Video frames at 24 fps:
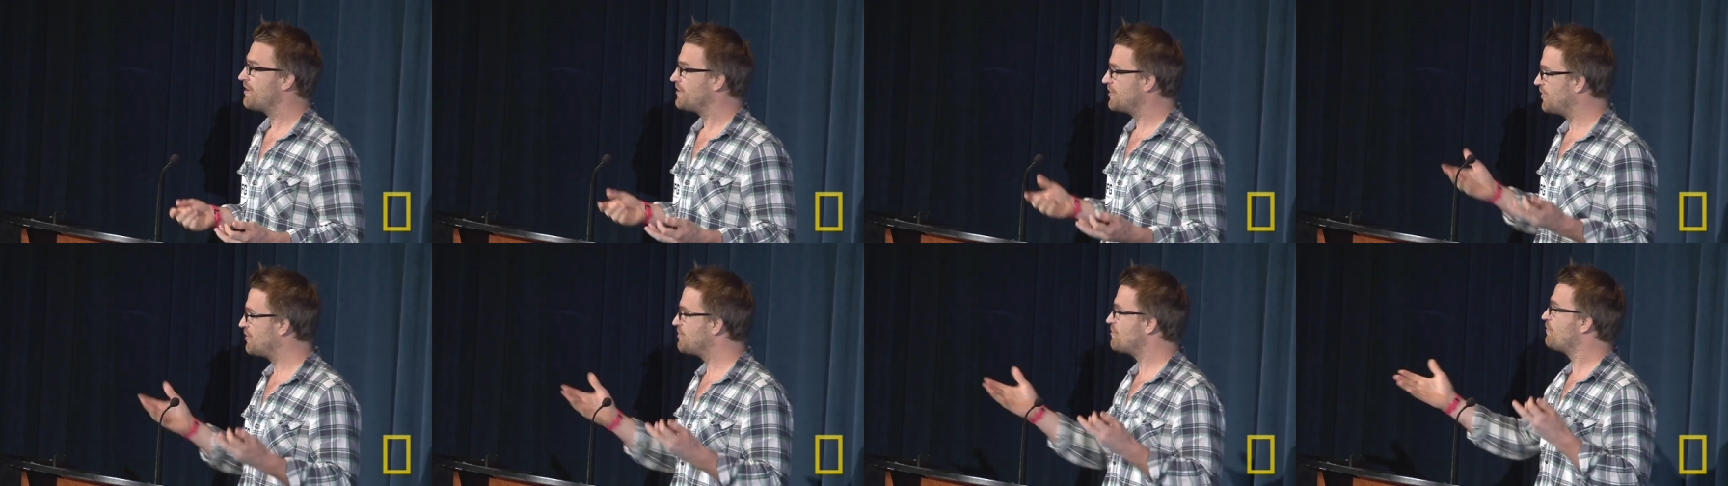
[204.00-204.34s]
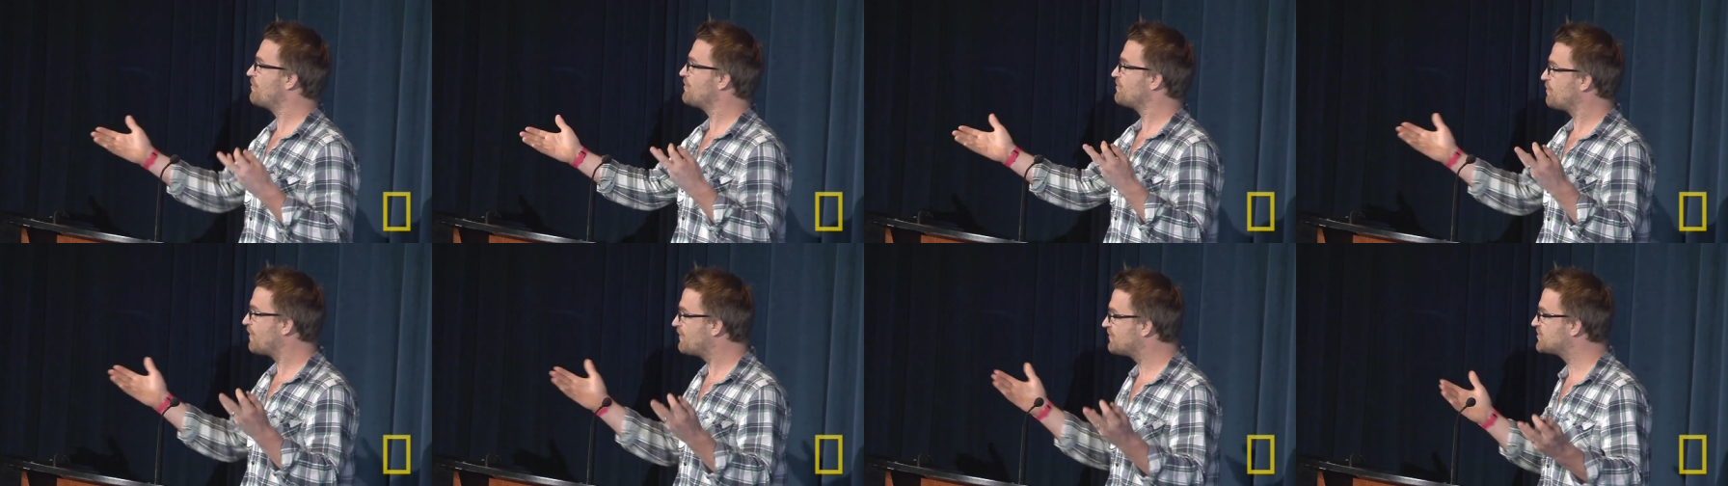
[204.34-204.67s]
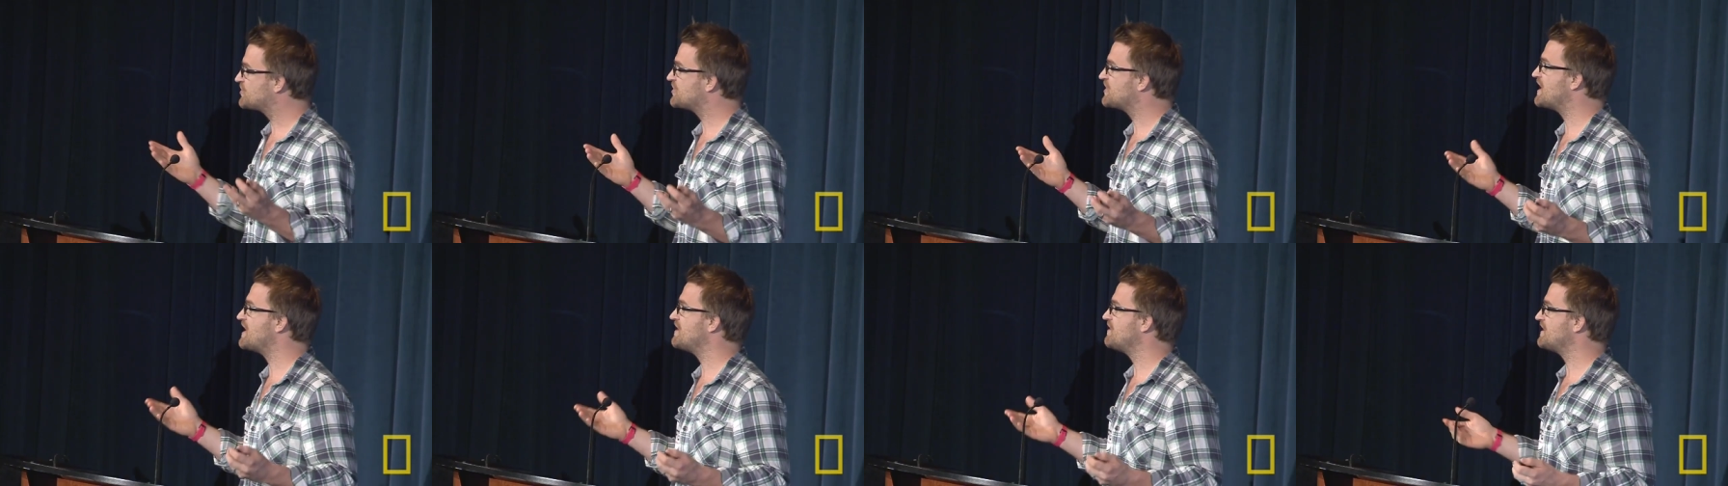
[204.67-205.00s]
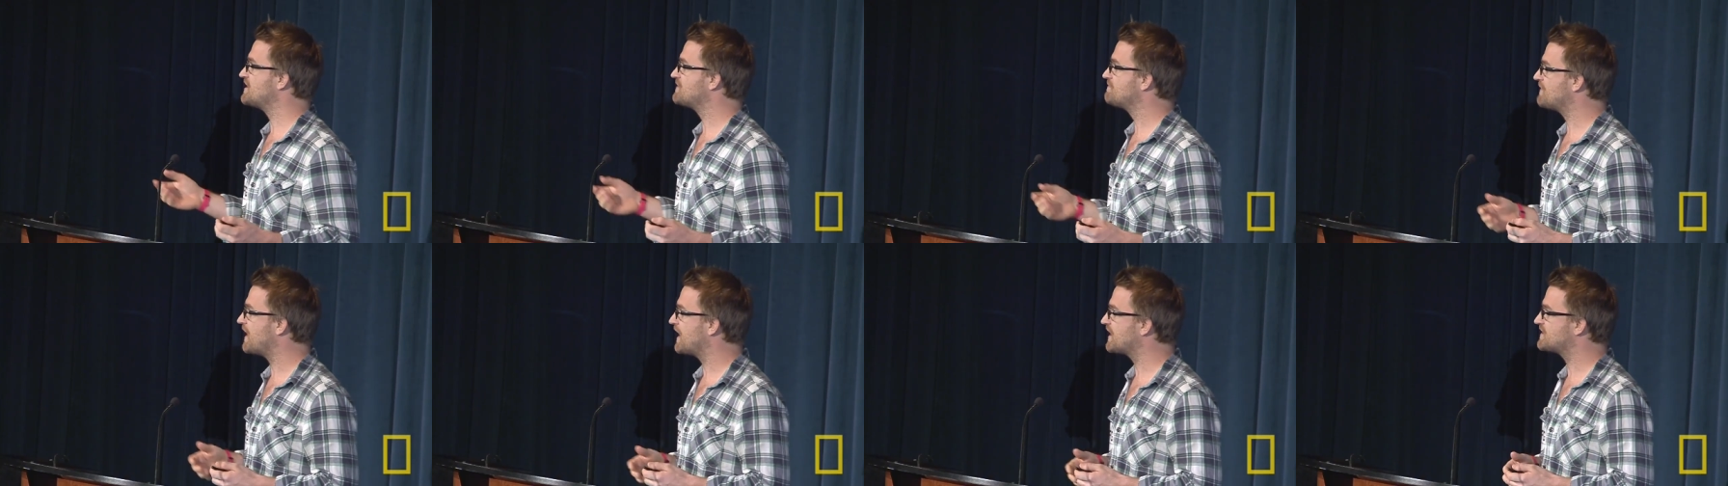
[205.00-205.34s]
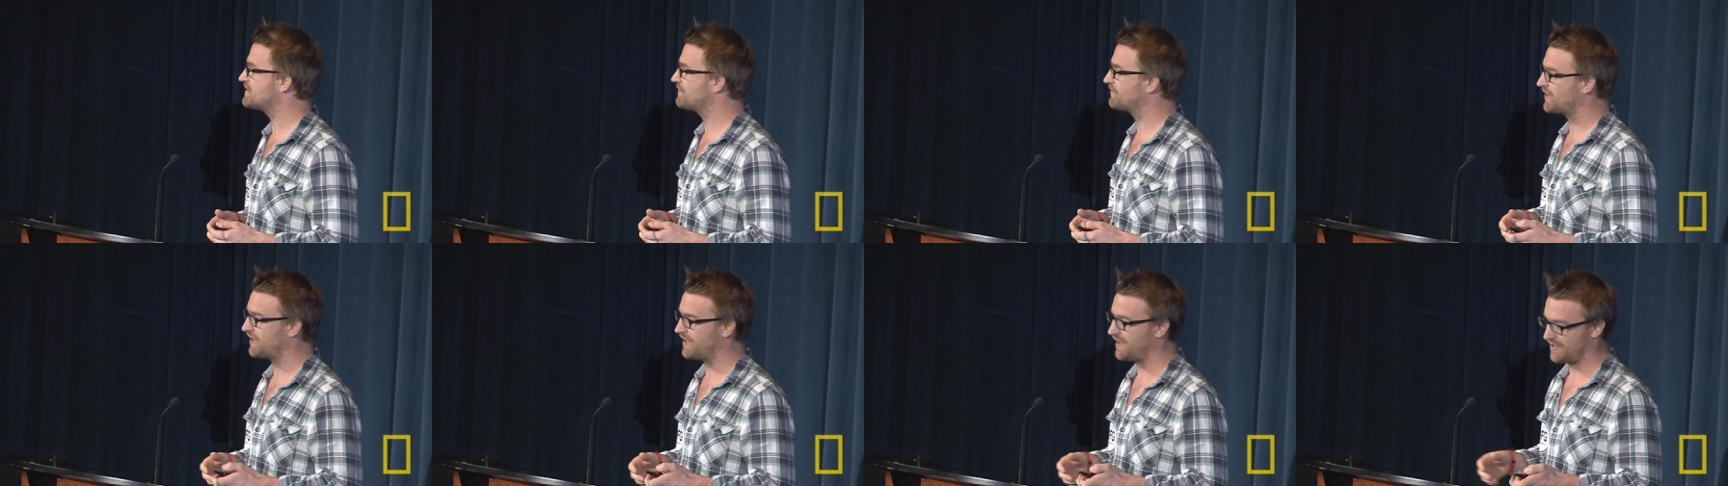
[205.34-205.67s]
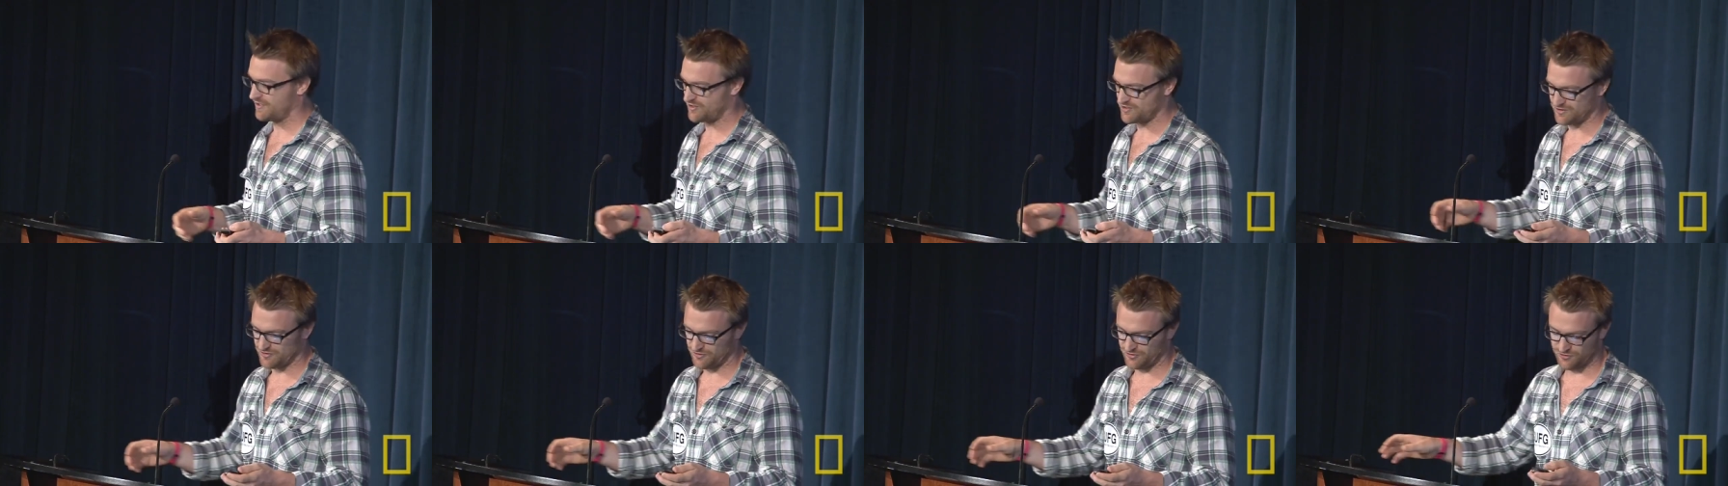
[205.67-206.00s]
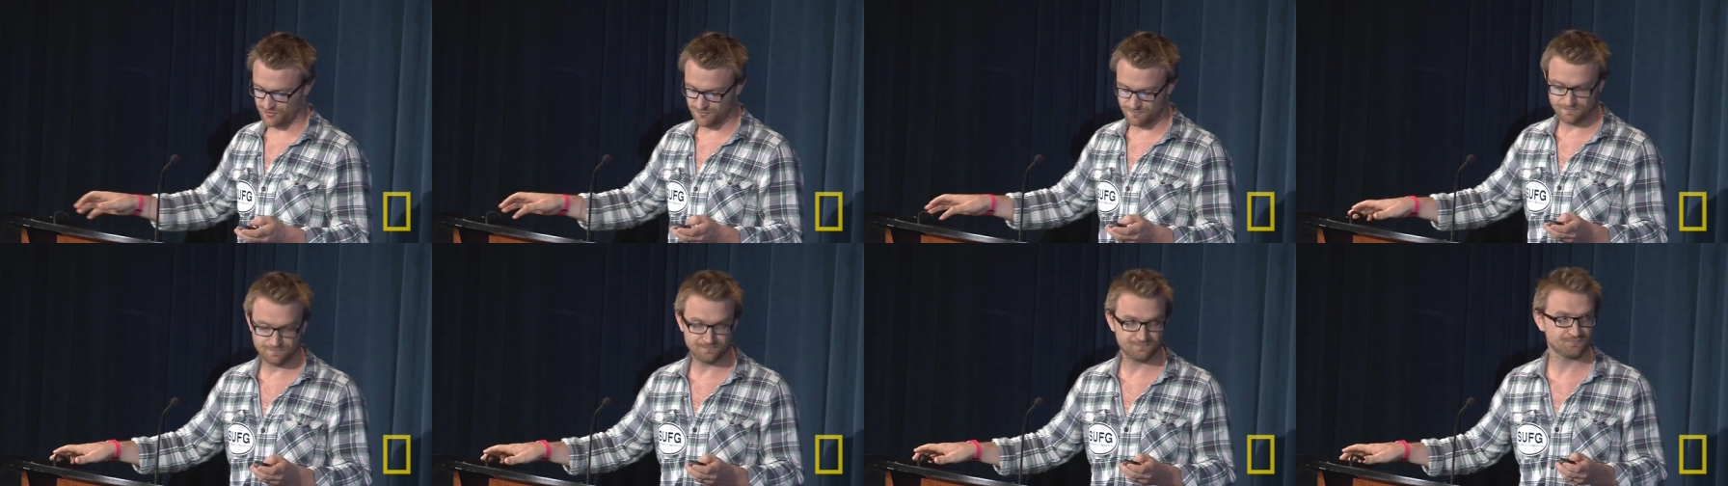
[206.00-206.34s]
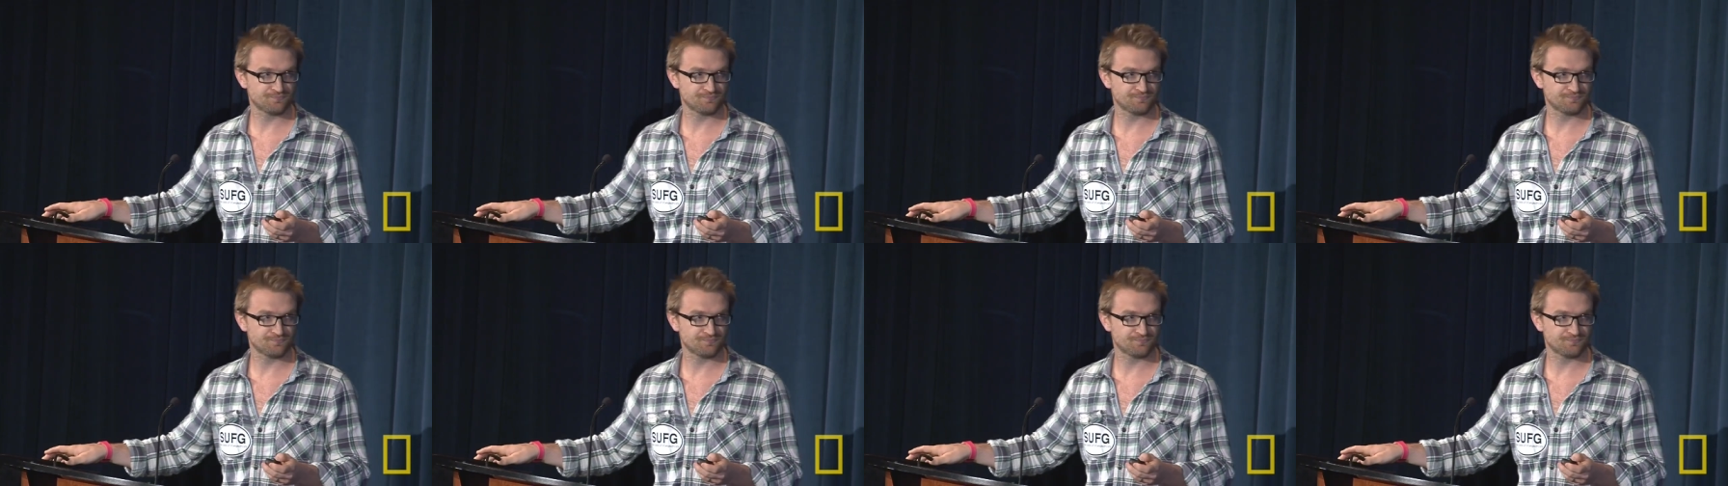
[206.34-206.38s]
you know, you, we've seen these massive connections.